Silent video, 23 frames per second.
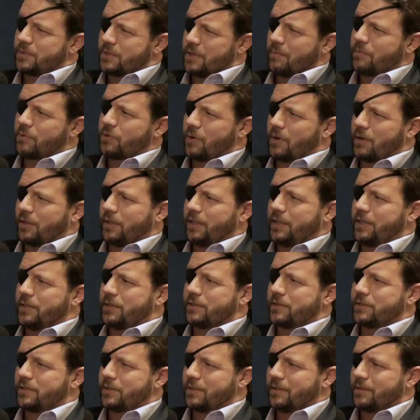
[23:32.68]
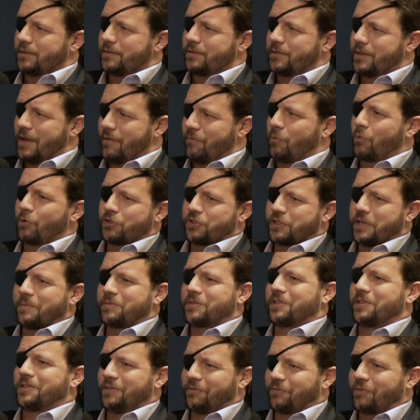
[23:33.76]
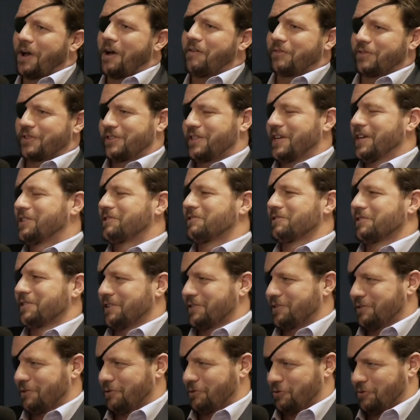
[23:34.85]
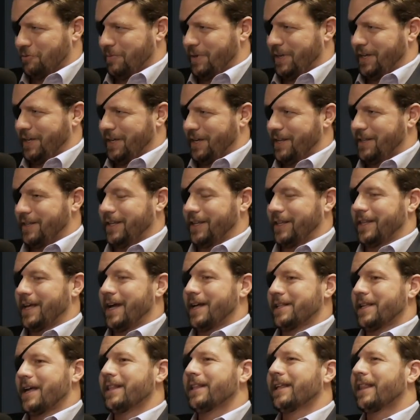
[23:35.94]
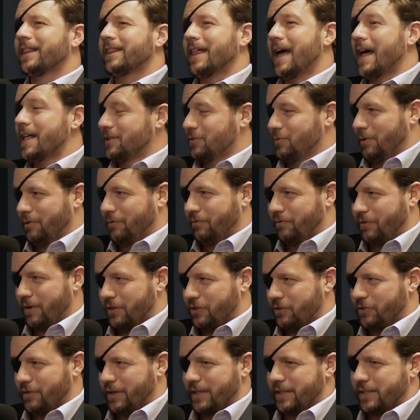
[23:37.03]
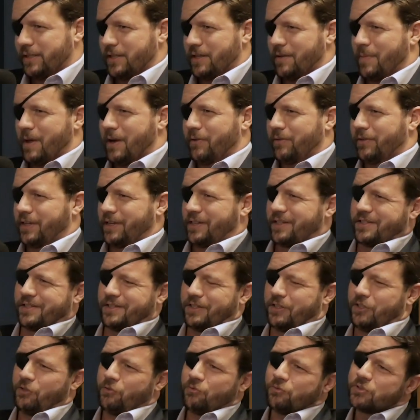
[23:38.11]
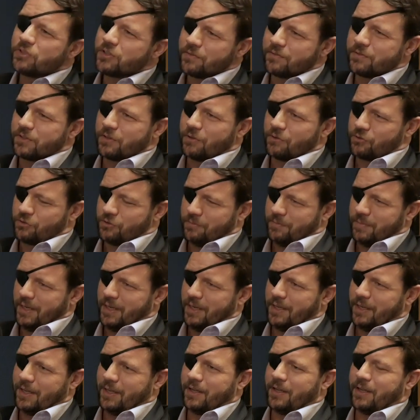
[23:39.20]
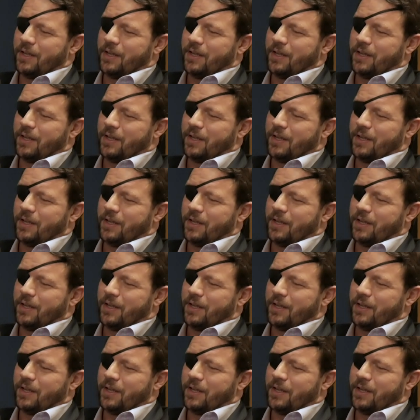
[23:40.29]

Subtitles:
it's up to our leaders to have more substantive conversations on social media. I think that's what frustrates them. I don't think it's the use of social media.